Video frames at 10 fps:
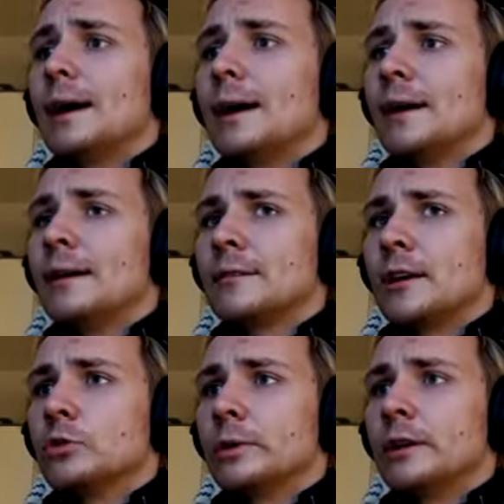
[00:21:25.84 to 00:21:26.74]

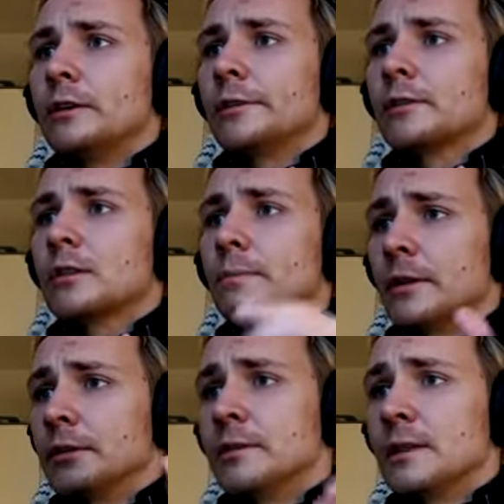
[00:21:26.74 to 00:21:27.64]
exaggerated tusks
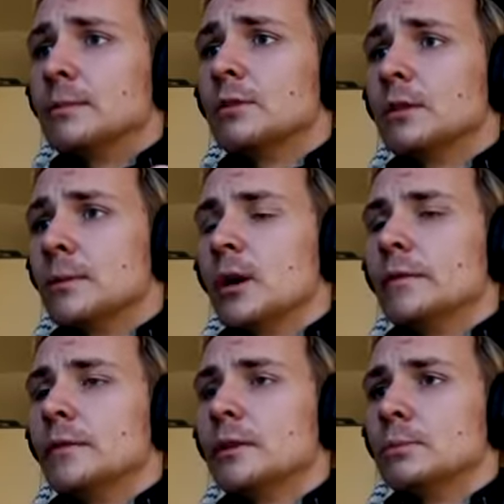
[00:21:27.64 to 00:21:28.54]
because it seems to be
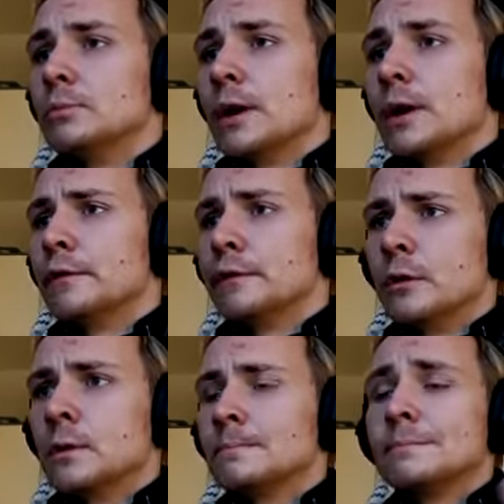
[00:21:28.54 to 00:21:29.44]
covered in brown
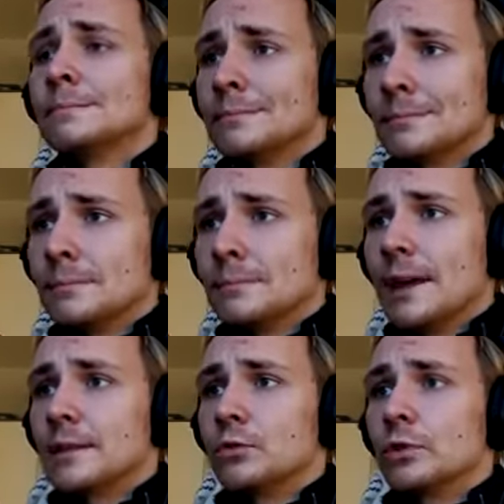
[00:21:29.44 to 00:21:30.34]
fur. That's
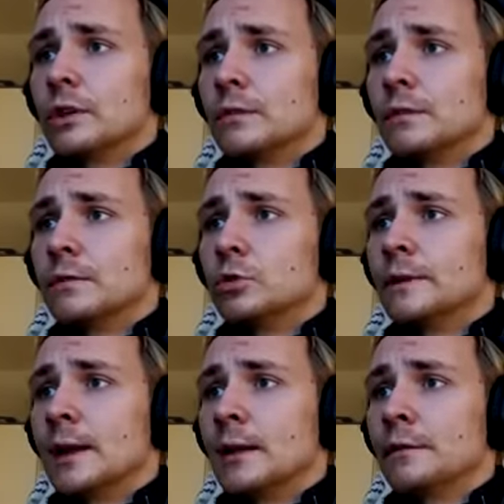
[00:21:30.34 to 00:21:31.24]
a trait of juvenile
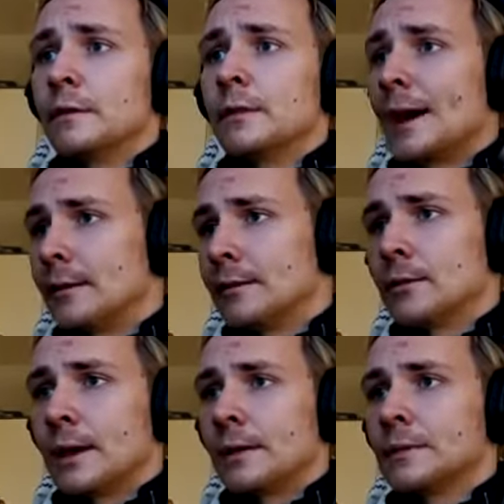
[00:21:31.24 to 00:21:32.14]
elephants. Adults don't
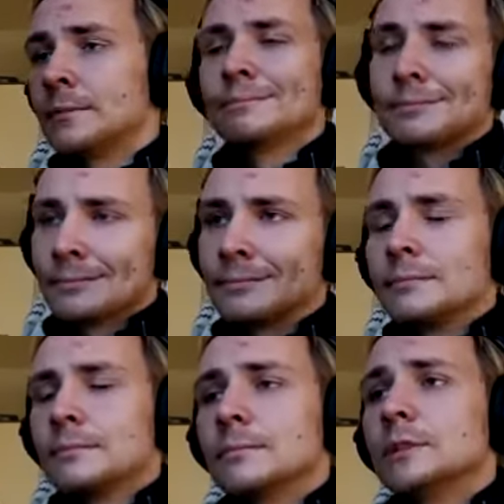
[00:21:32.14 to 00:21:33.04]
have it.
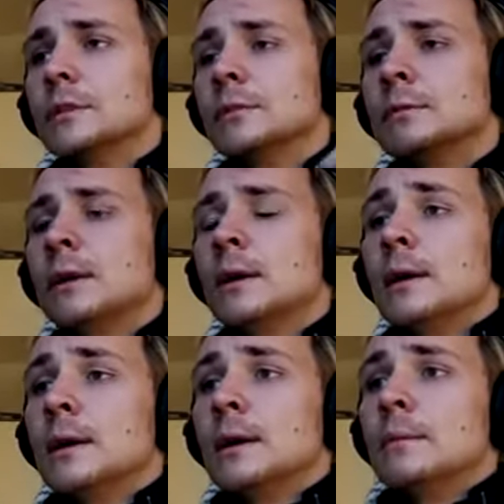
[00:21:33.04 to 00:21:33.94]
So,
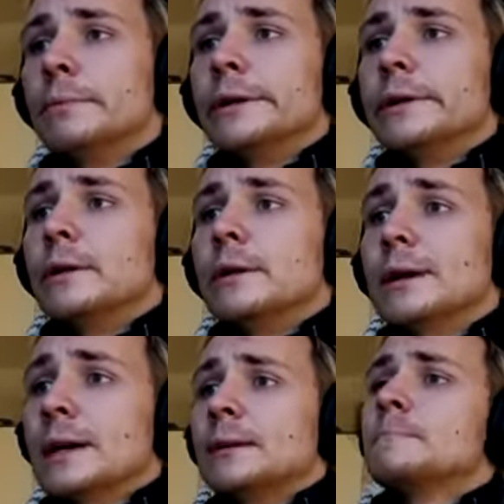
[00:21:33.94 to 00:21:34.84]
but
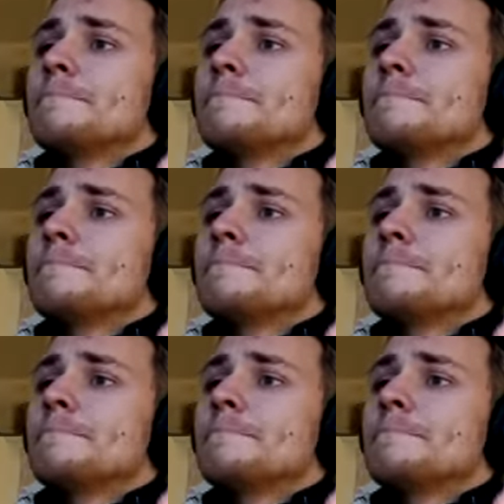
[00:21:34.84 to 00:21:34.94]
again,